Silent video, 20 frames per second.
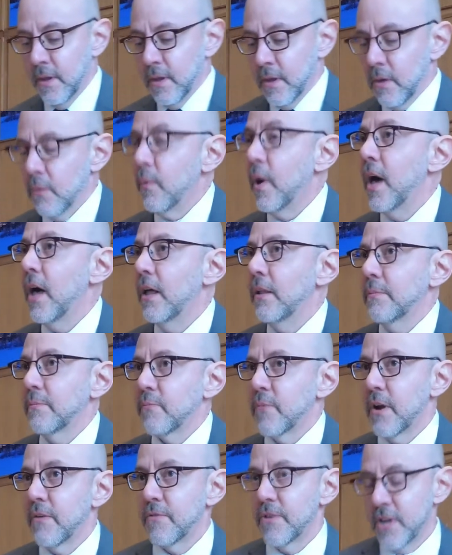Well,
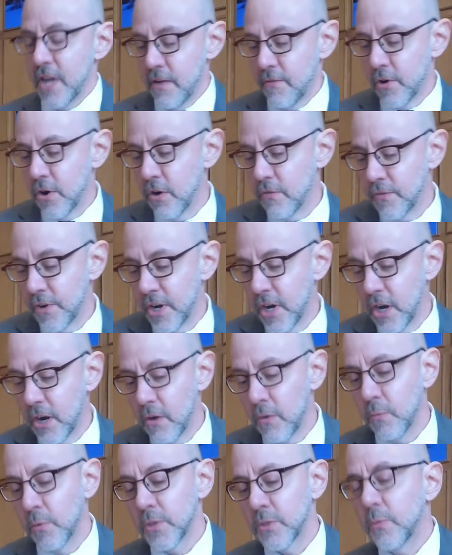Reverend David over here
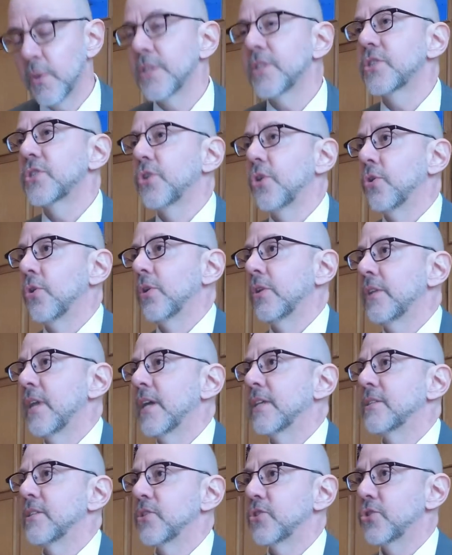was once told
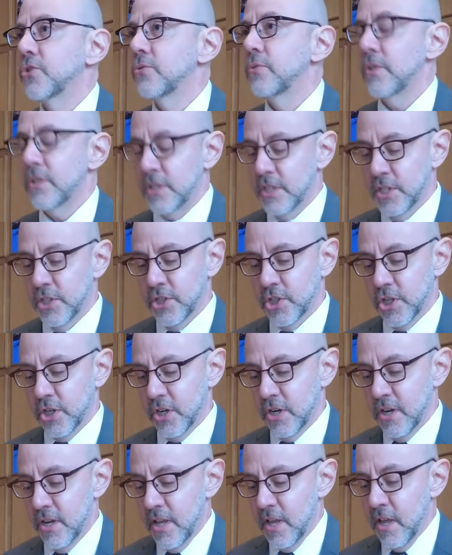as a student
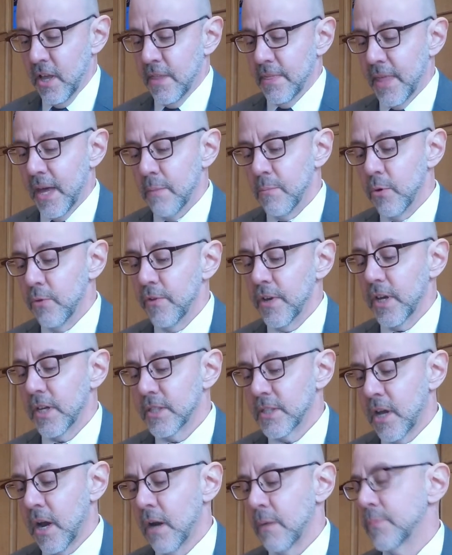teacher that moving
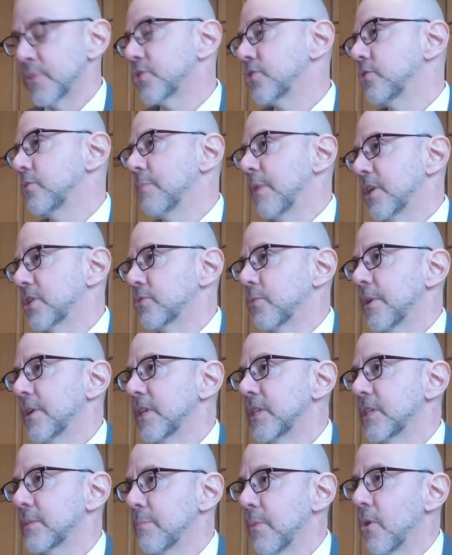his arms too much when
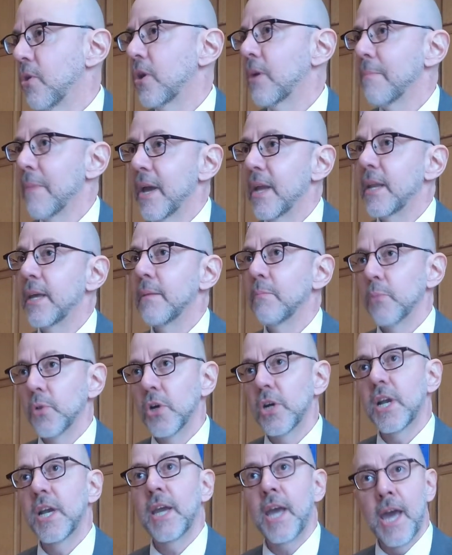he spoke made him
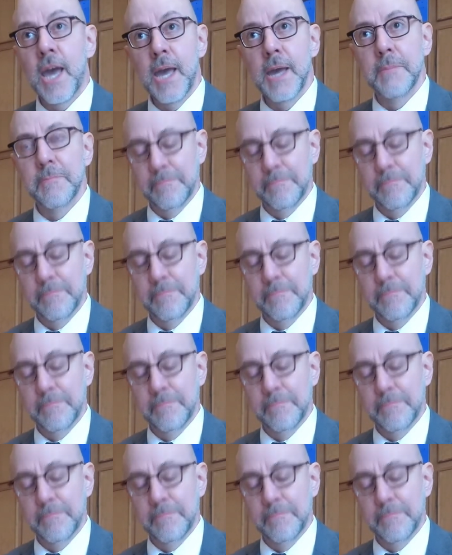look gay.